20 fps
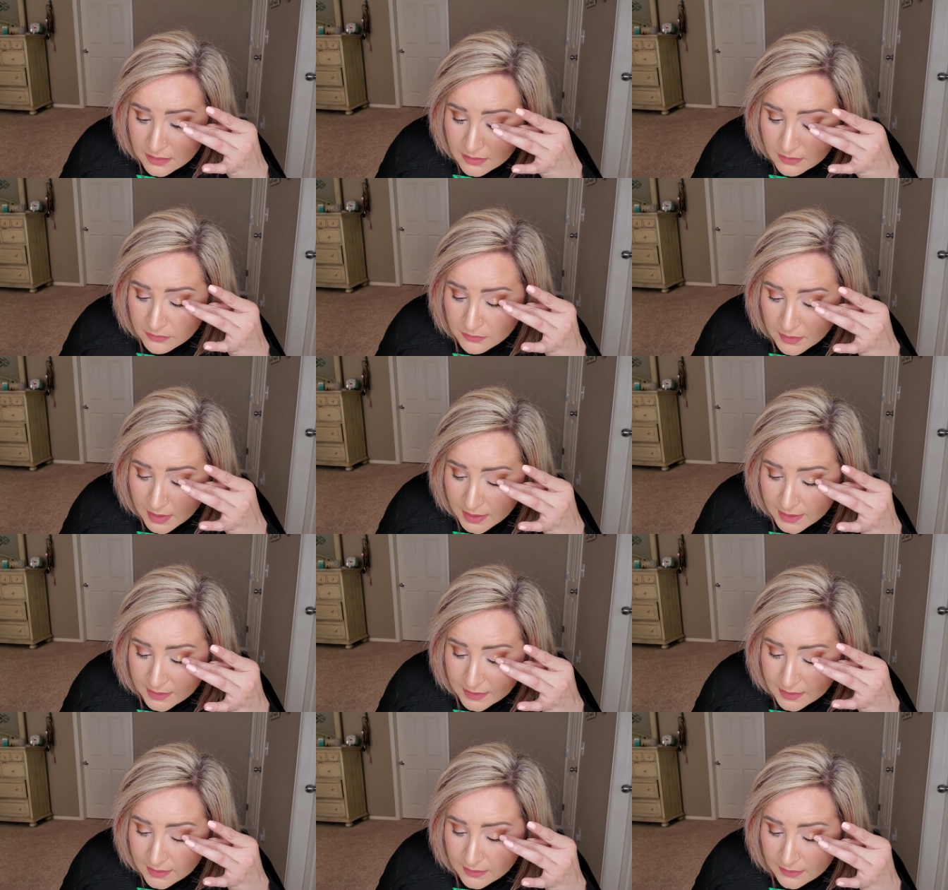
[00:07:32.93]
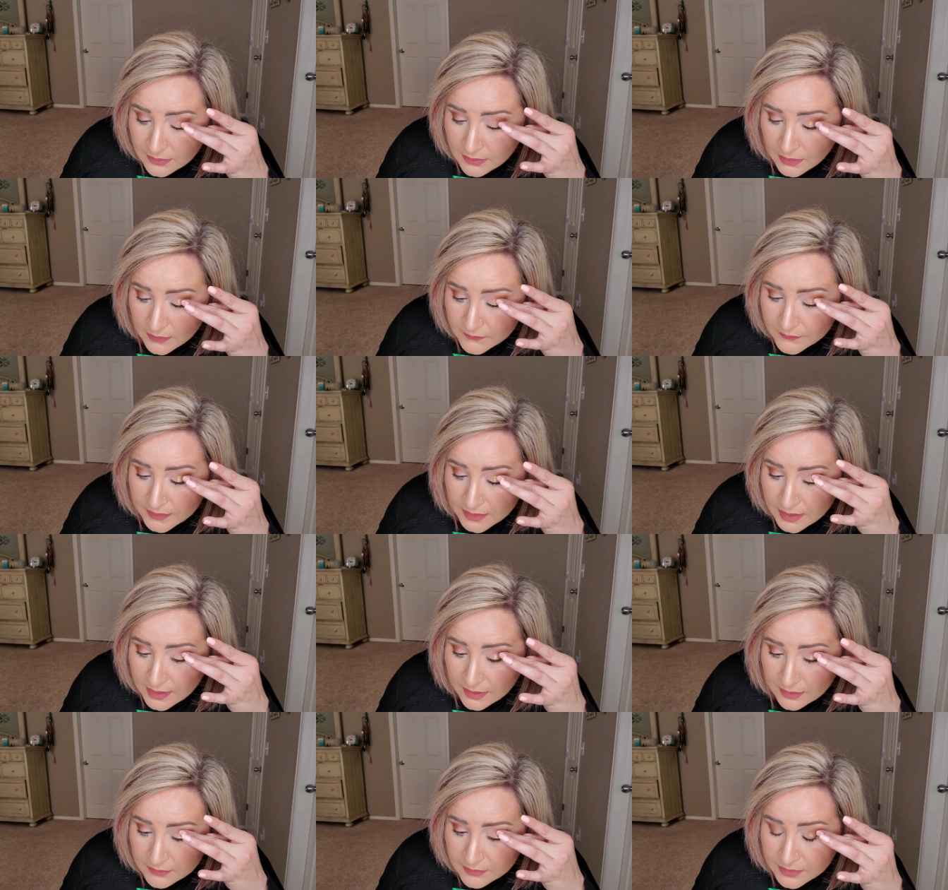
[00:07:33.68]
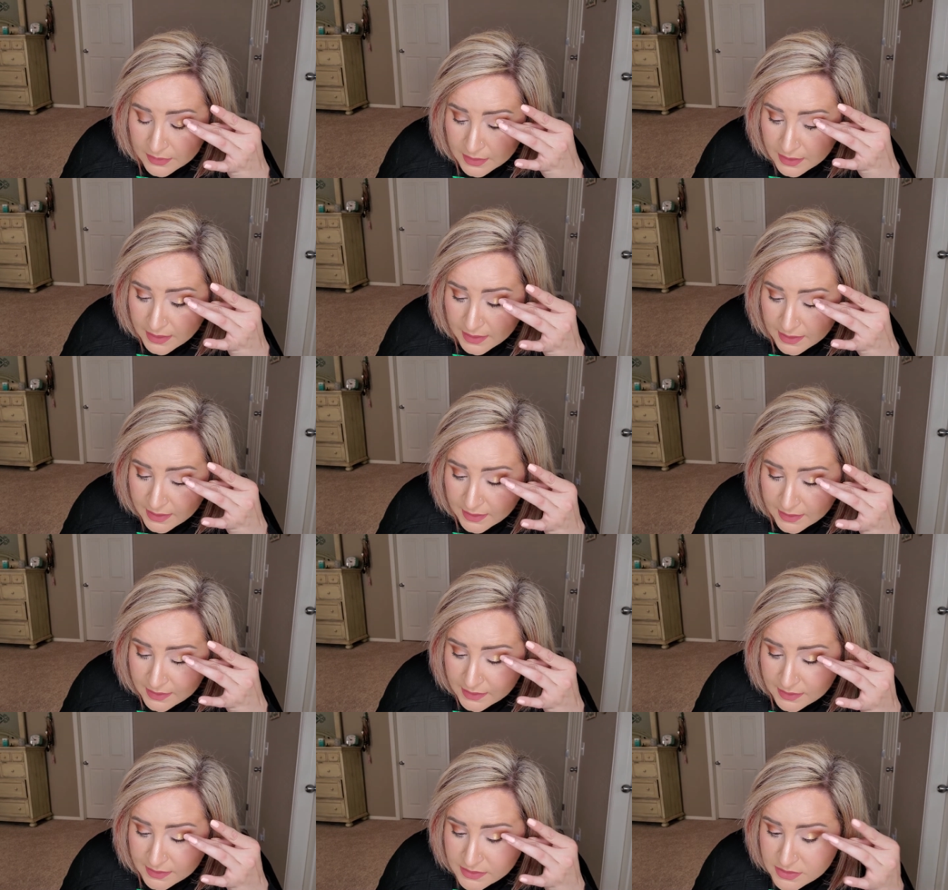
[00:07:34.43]
Right here on the outer
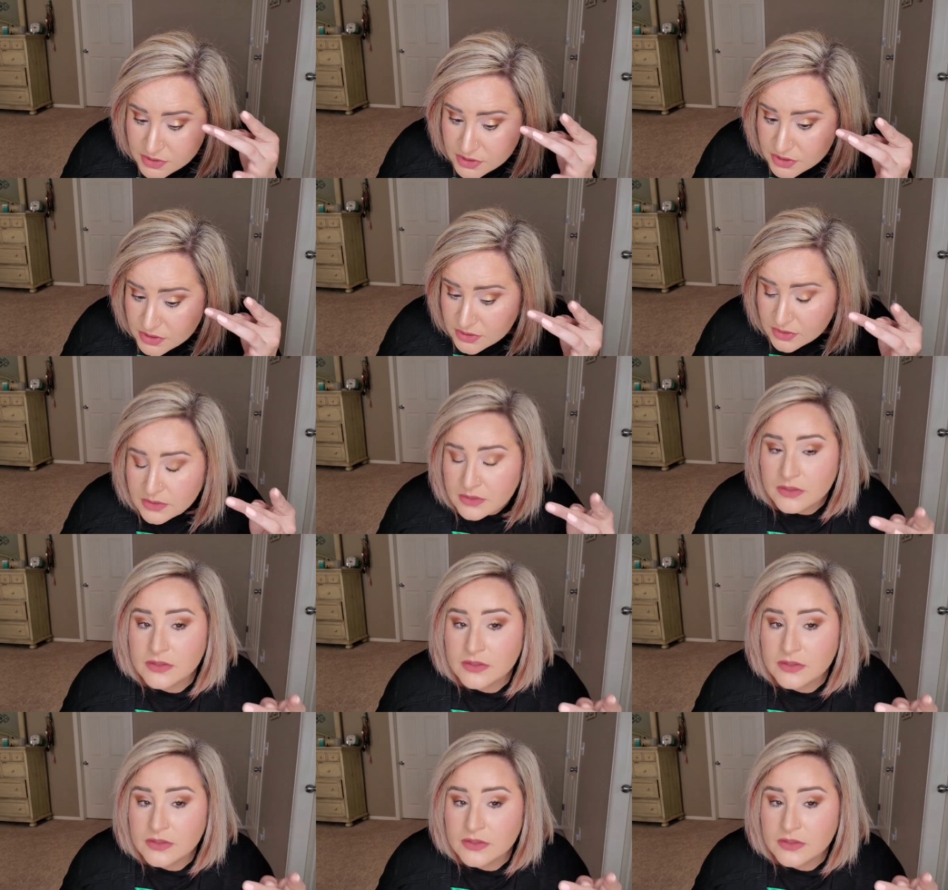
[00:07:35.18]
edge.